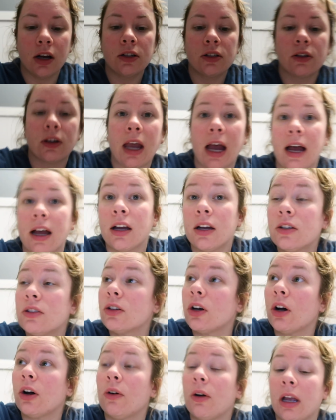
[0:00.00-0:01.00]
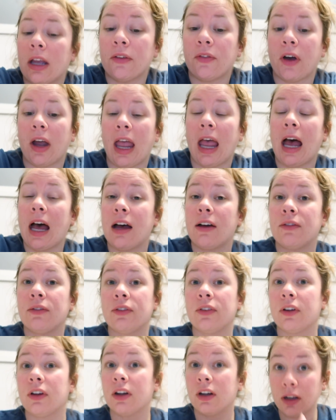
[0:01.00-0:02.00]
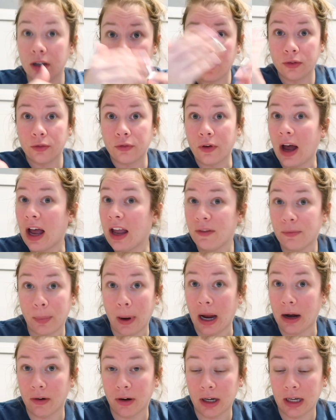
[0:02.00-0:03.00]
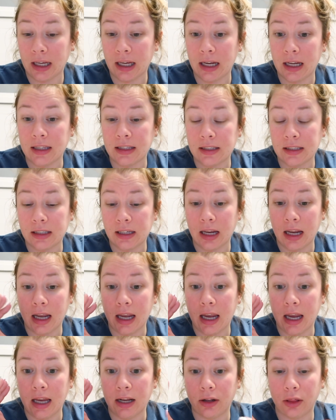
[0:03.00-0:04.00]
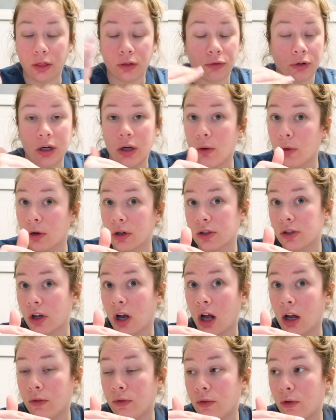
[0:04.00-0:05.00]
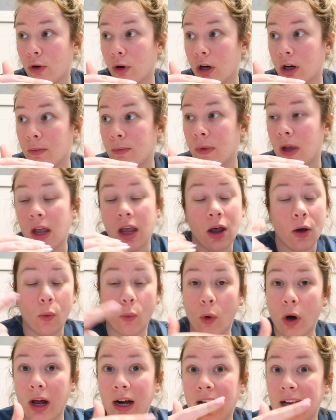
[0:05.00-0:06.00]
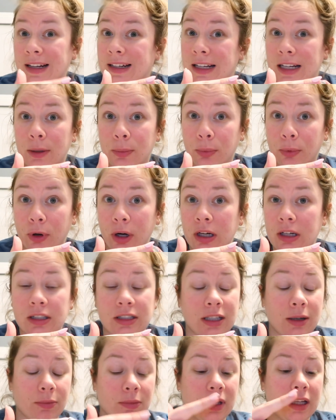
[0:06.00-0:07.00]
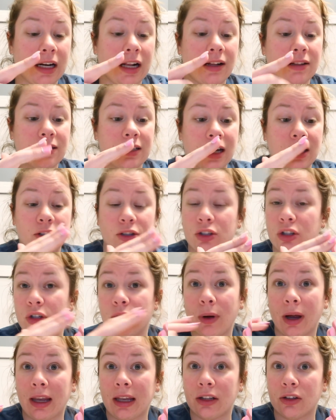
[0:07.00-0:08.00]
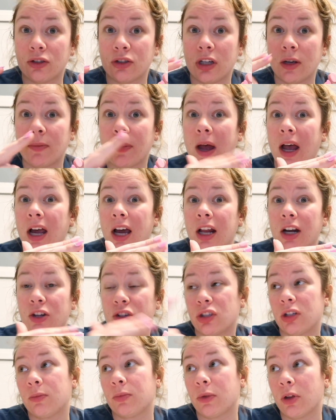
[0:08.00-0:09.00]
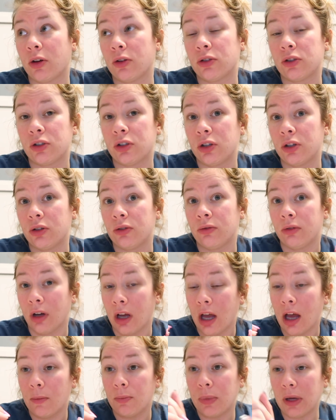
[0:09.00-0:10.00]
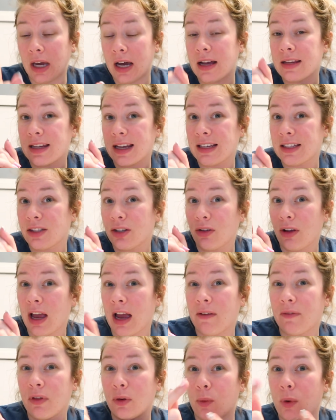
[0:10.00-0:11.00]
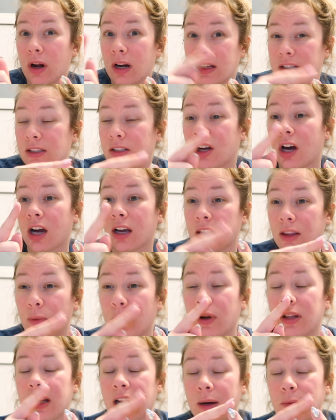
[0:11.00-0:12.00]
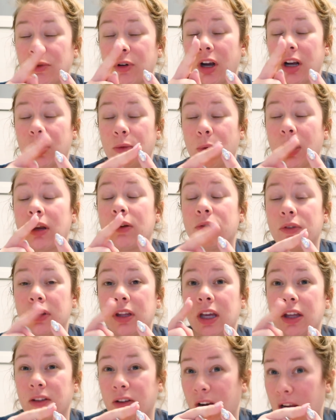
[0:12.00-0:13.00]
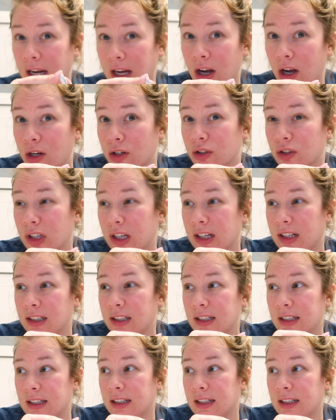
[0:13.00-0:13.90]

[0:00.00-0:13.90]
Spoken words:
So yeah, so if I have 5 pirate kits and 3 orders call for them, 1 I need to print something else, and 2 I can ship, I'm gonna ship those 2 because I still have the one in stock, the one that I'm trying to wait for the other icon sheet.